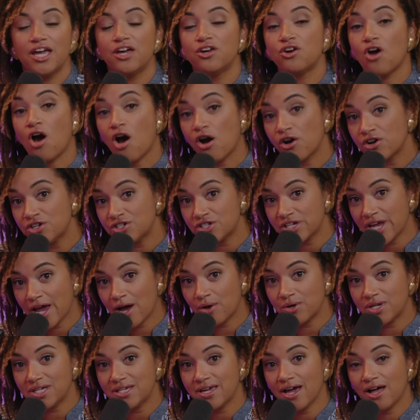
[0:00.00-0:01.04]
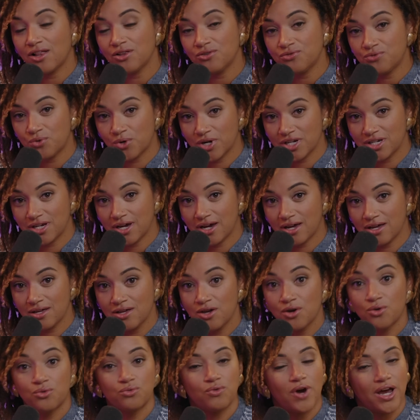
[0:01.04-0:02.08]
in Orange County,
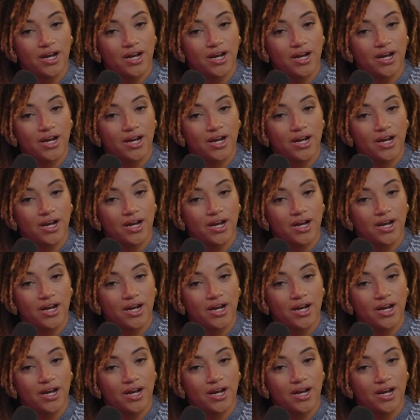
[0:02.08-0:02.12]
California,